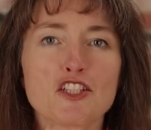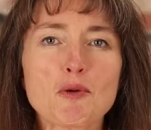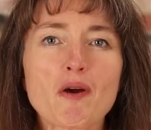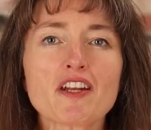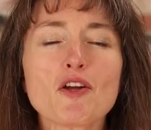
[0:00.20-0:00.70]
Do
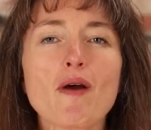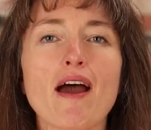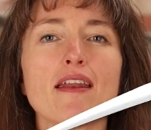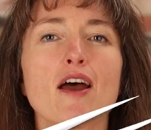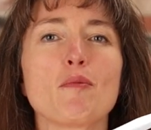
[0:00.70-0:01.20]
you want to know
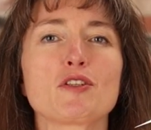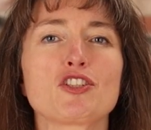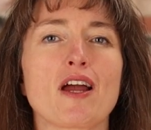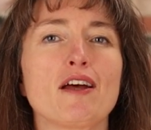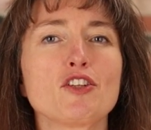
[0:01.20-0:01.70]
how to help a
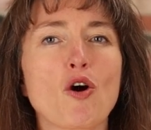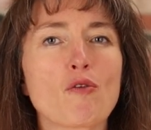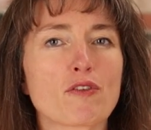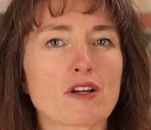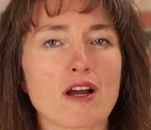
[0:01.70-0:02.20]
child
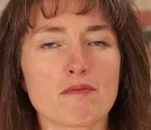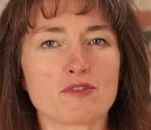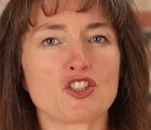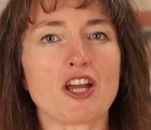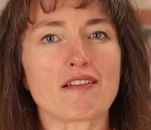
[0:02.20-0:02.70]

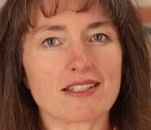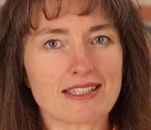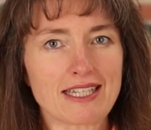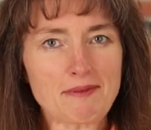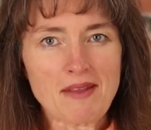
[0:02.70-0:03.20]
overcome
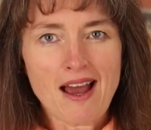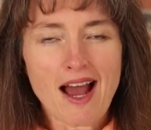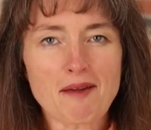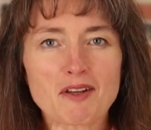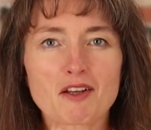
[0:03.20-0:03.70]
jealousy?
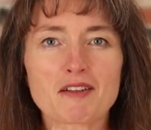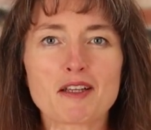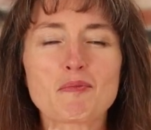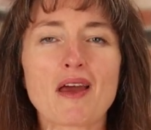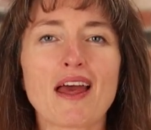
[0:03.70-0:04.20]
I'm
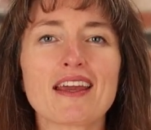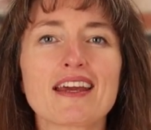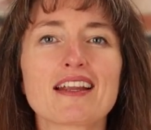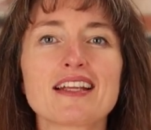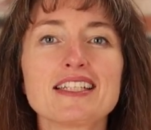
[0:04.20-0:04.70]
Nicholeen Peck
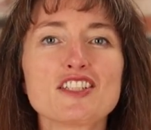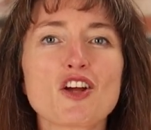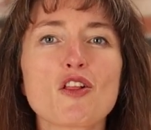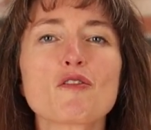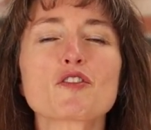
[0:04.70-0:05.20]
and I teach
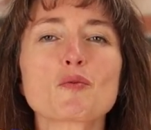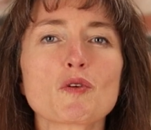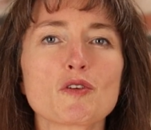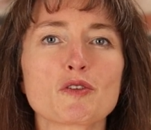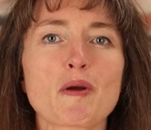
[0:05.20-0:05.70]
all over the
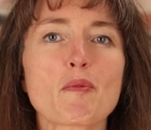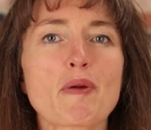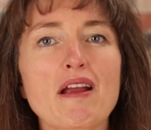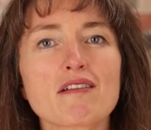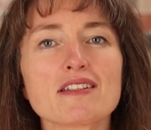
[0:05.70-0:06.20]
world about
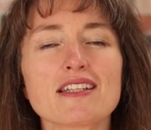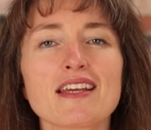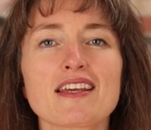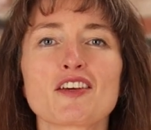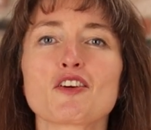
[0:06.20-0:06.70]

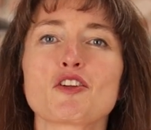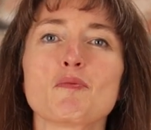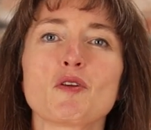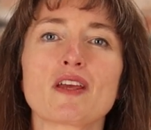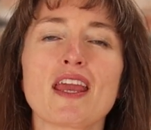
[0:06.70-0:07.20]
parenting and good
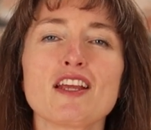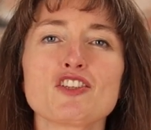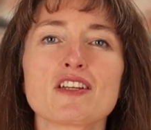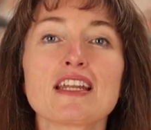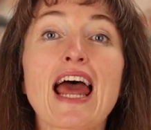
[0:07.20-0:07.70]

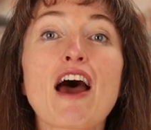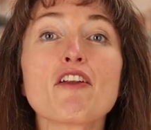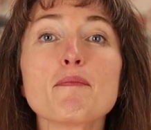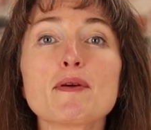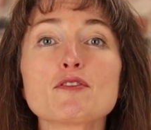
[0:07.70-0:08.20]
communication and
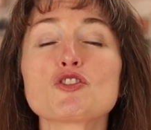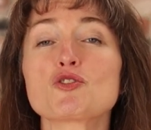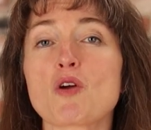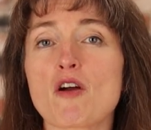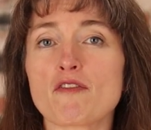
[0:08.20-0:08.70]
how to build
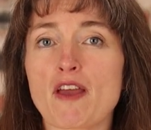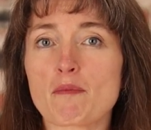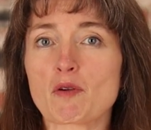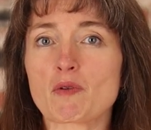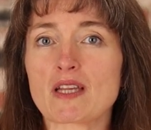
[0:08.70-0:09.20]
strong
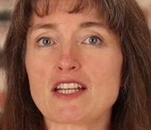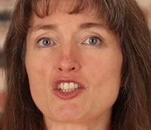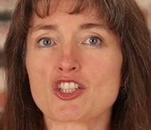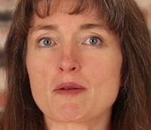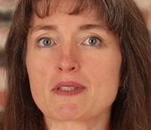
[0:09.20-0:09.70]
family
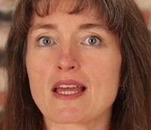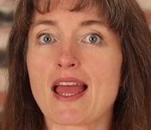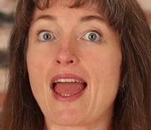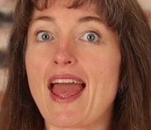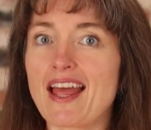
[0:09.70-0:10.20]
relationships
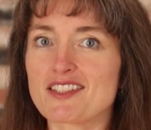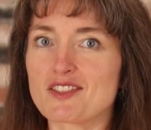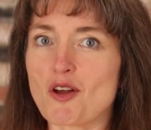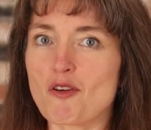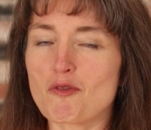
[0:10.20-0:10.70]
and
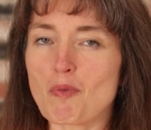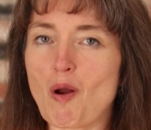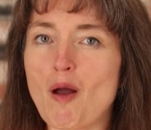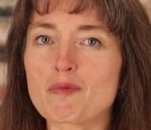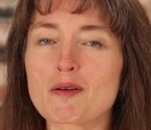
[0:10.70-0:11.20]
solve
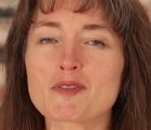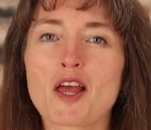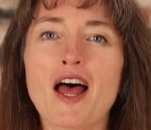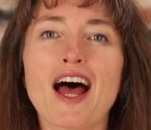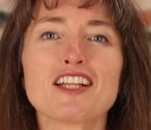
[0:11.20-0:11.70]
problems.
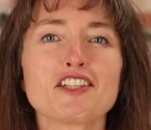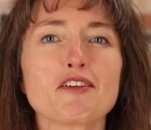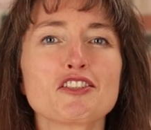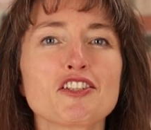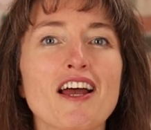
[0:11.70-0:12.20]
A
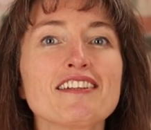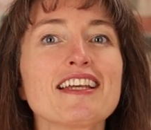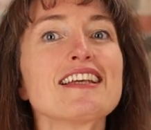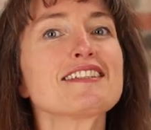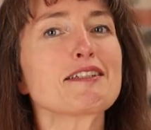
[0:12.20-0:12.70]
jealous child
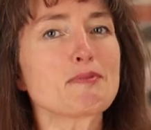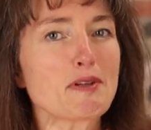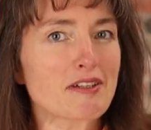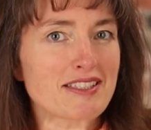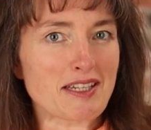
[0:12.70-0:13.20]
is
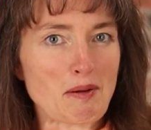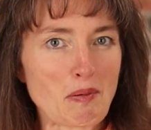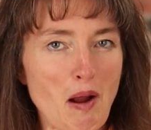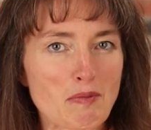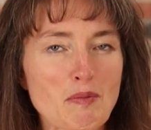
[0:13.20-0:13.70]
experiencing a
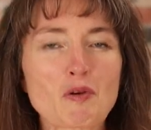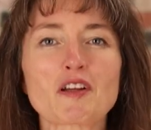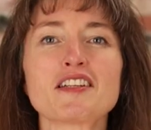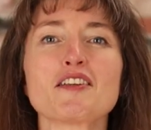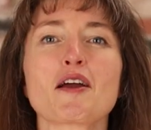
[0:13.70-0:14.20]
problem. We're
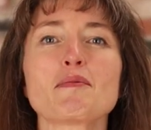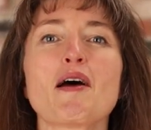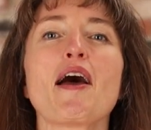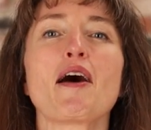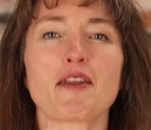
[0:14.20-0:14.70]
going to talk
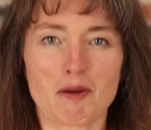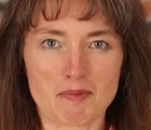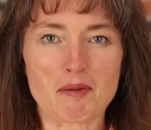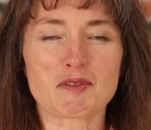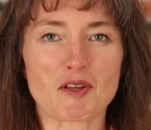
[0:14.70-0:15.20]
about how to
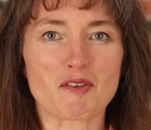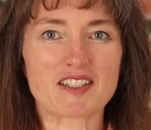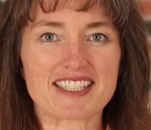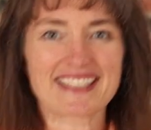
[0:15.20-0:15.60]
help them solve it.